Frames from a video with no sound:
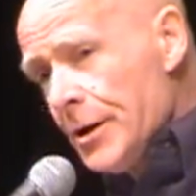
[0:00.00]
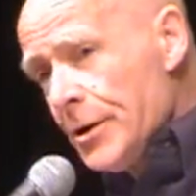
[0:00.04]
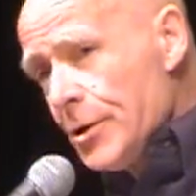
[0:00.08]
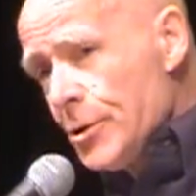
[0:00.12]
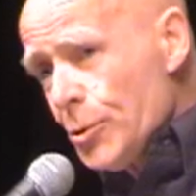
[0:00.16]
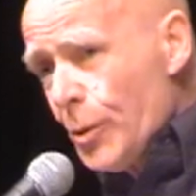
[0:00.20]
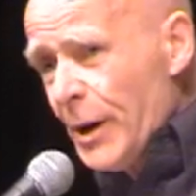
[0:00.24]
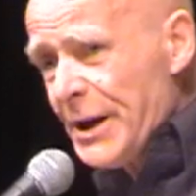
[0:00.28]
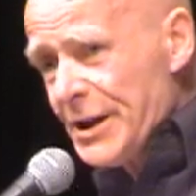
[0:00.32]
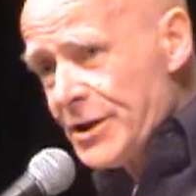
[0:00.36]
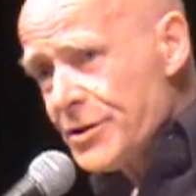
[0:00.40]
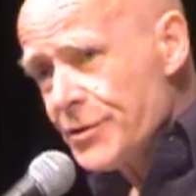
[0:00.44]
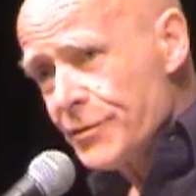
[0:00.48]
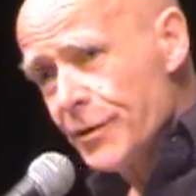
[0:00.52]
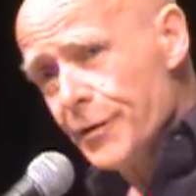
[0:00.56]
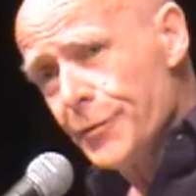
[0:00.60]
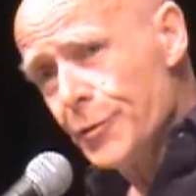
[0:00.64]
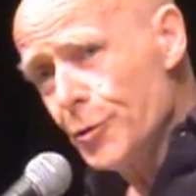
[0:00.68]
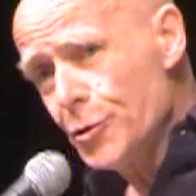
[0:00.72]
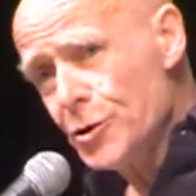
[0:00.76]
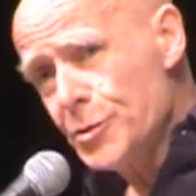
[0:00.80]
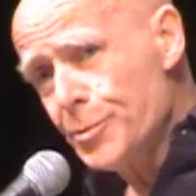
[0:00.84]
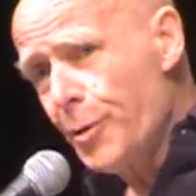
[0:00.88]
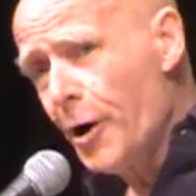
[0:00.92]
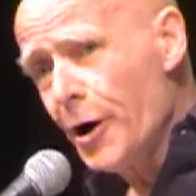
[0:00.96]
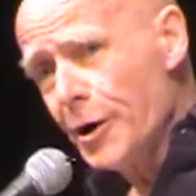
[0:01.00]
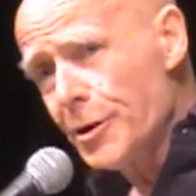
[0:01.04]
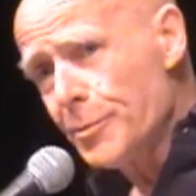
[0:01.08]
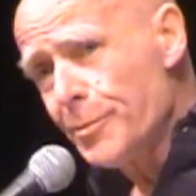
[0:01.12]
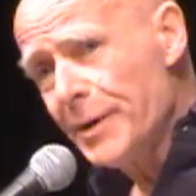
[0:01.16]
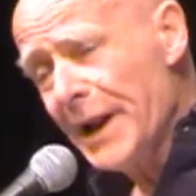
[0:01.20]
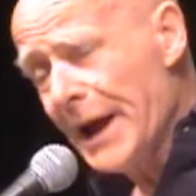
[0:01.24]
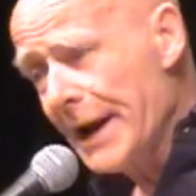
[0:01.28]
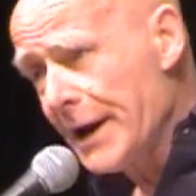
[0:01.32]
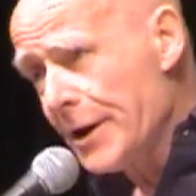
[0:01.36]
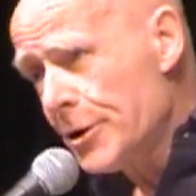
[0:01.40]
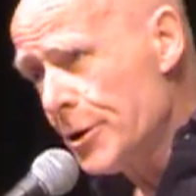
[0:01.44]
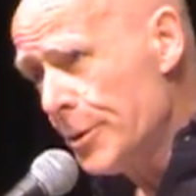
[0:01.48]
twice refused point
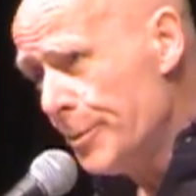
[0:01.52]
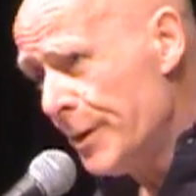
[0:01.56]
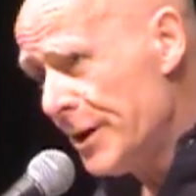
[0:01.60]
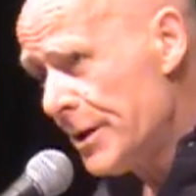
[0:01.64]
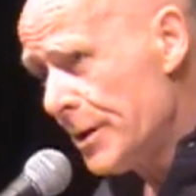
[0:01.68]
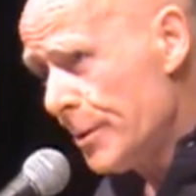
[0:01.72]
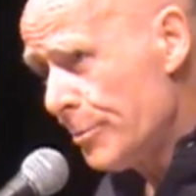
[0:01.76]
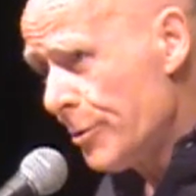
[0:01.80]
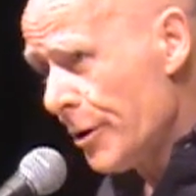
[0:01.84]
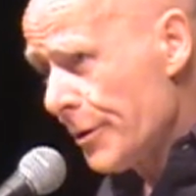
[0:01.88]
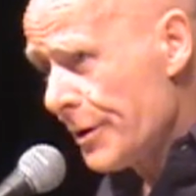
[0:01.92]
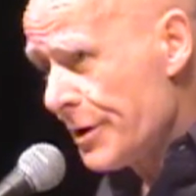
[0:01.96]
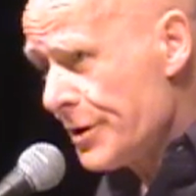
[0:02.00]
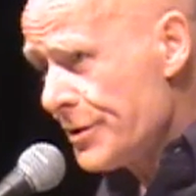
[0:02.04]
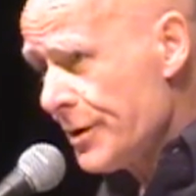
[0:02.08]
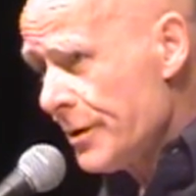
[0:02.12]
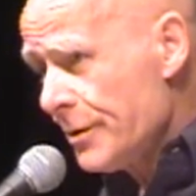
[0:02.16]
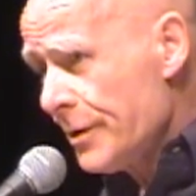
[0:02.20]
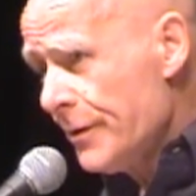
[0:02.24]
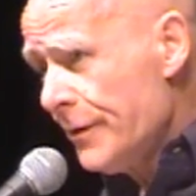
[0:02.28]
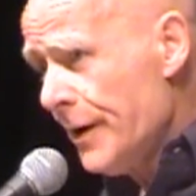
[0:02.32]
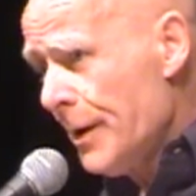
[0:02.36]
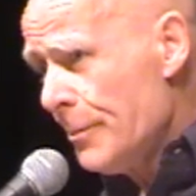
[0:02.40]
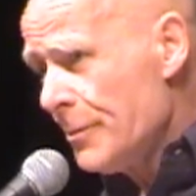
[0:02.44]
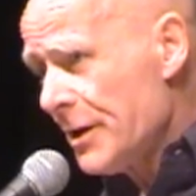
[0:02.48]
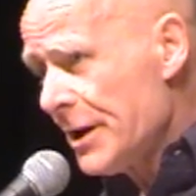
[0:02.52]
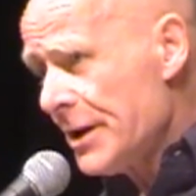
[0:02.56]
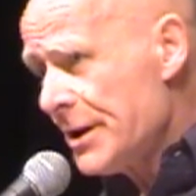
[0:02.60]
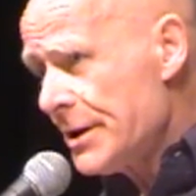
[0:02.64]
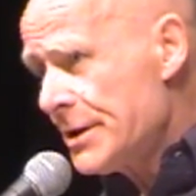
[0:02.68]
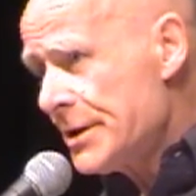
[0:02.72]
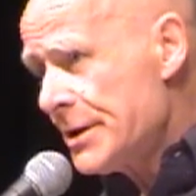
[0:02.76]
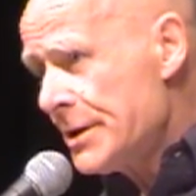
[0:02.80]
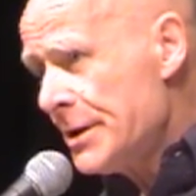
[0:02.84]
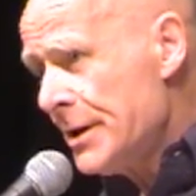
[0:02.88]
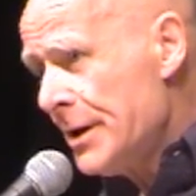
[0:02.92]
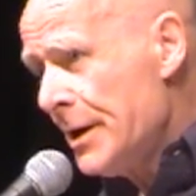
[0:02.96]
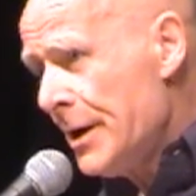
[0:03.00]
blank to meet the Bloody Sunday
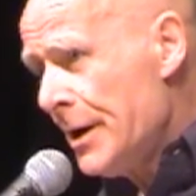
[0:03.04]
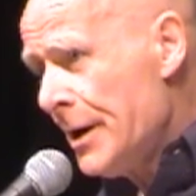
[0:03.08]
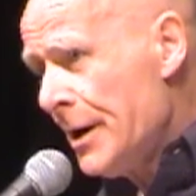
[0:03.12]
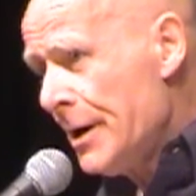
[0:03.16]
families.